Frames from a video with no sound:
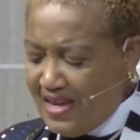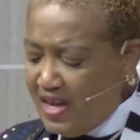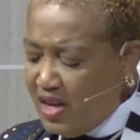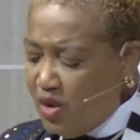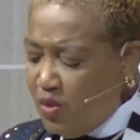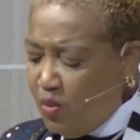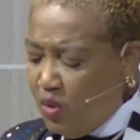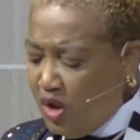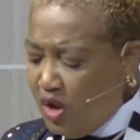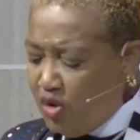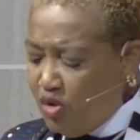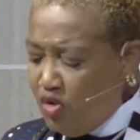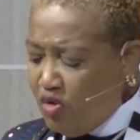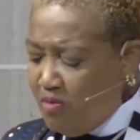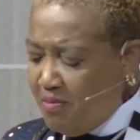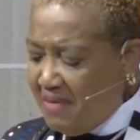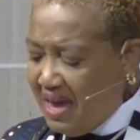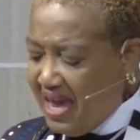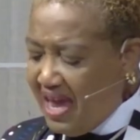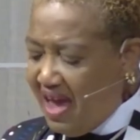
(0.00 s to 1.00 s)
Anyone
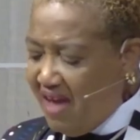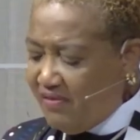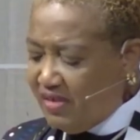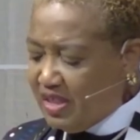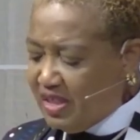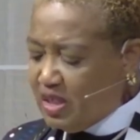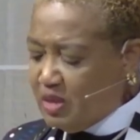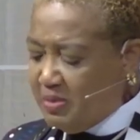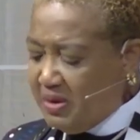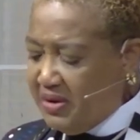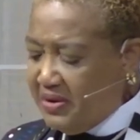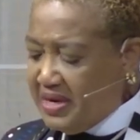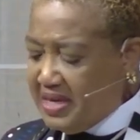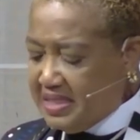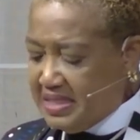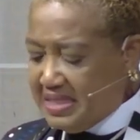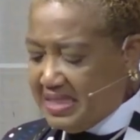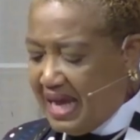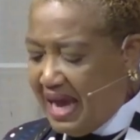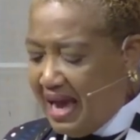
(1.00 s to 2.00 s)
who may have
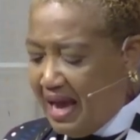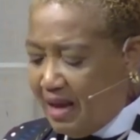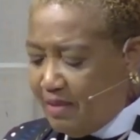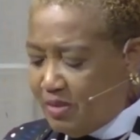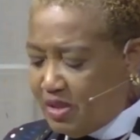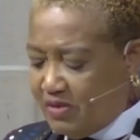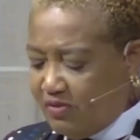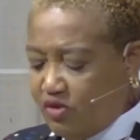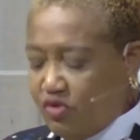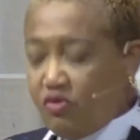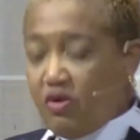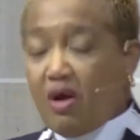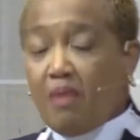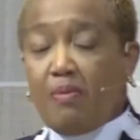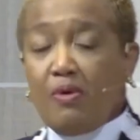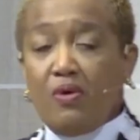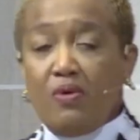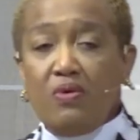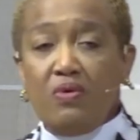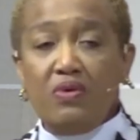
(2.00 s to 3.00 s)
experienced times of
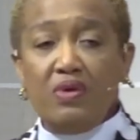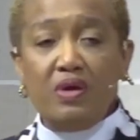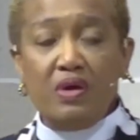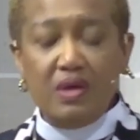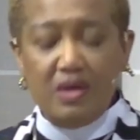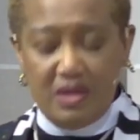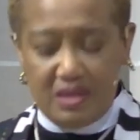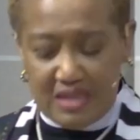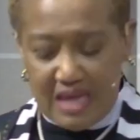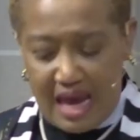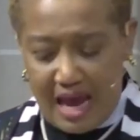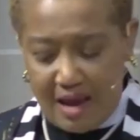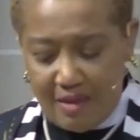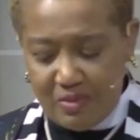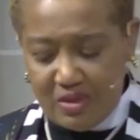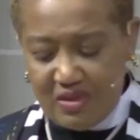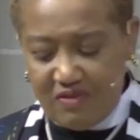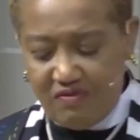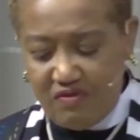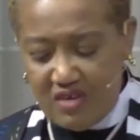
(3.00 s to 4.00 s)
trouble,
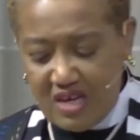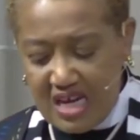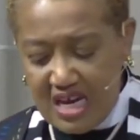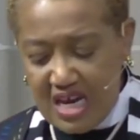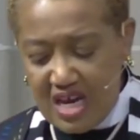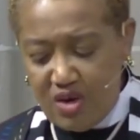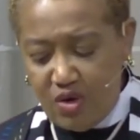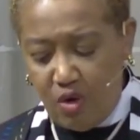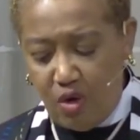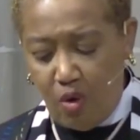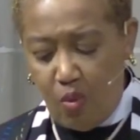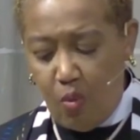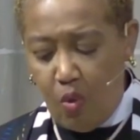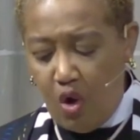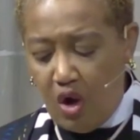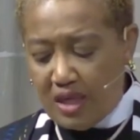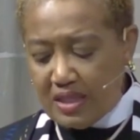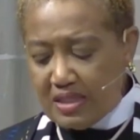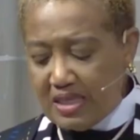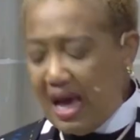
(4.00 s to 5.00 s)
times of need or
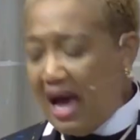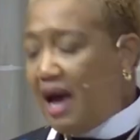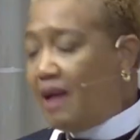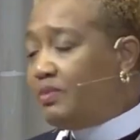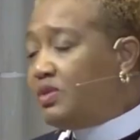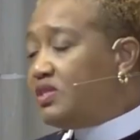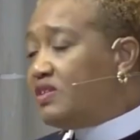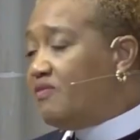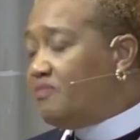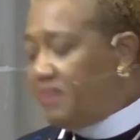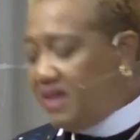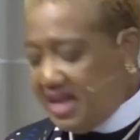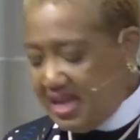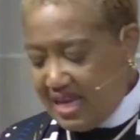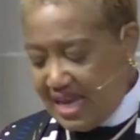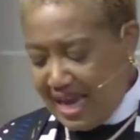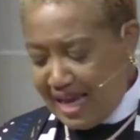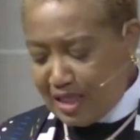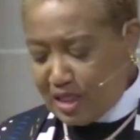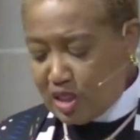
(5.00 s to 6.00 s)
want, times of
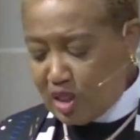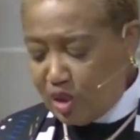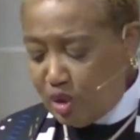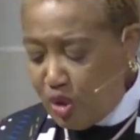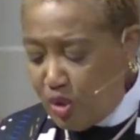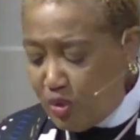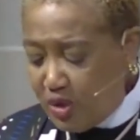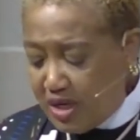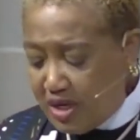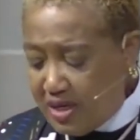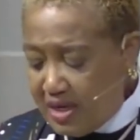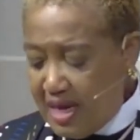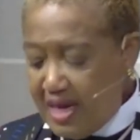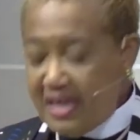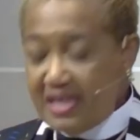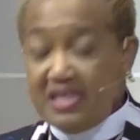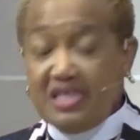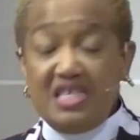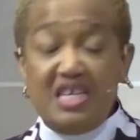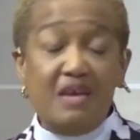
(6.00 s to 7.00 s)
being excluded,
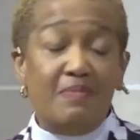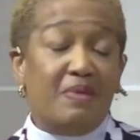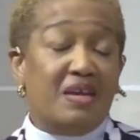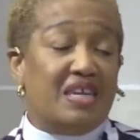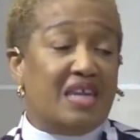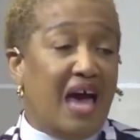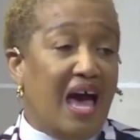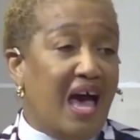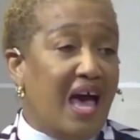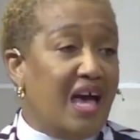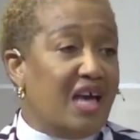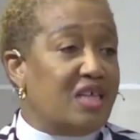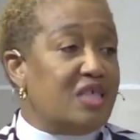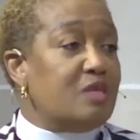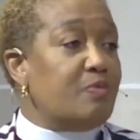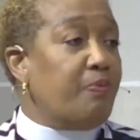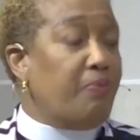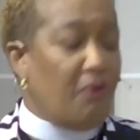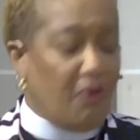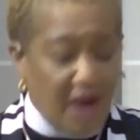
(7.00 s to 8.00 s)

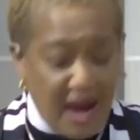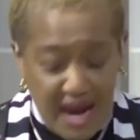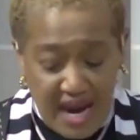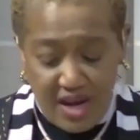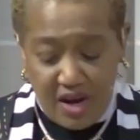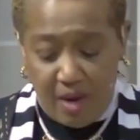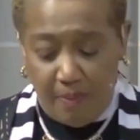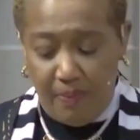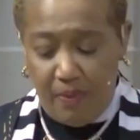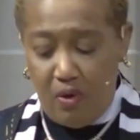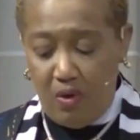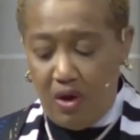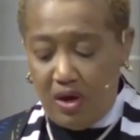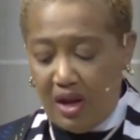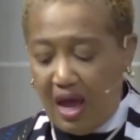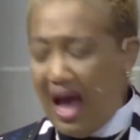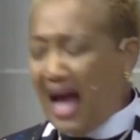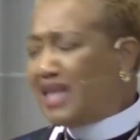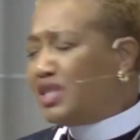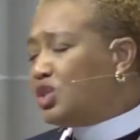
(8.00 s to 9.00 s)
demonized, preyed
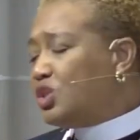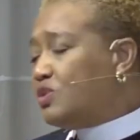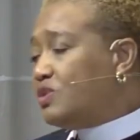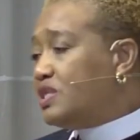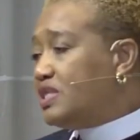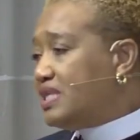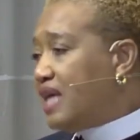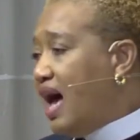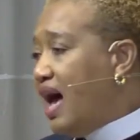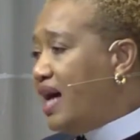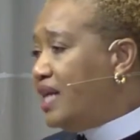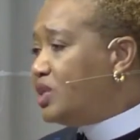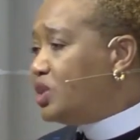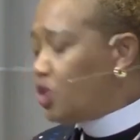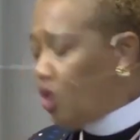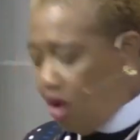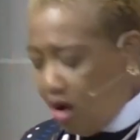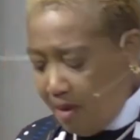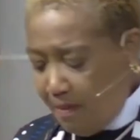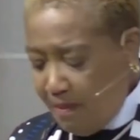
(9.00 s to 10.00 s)
upon,
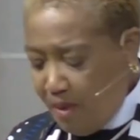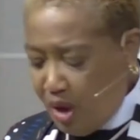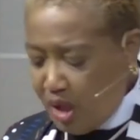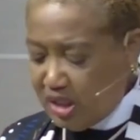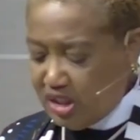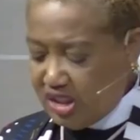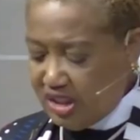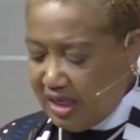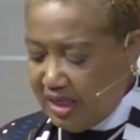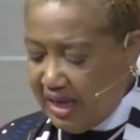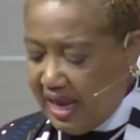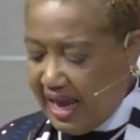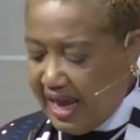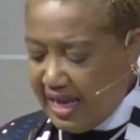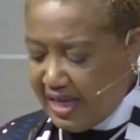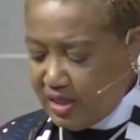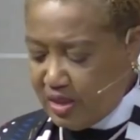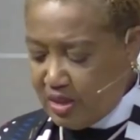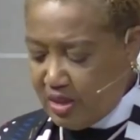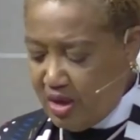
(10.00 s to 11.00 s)
ostracized, or
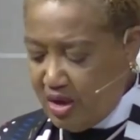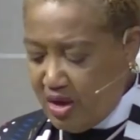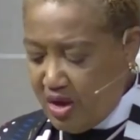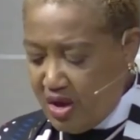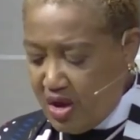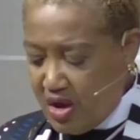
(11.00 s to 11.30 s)
marginalized,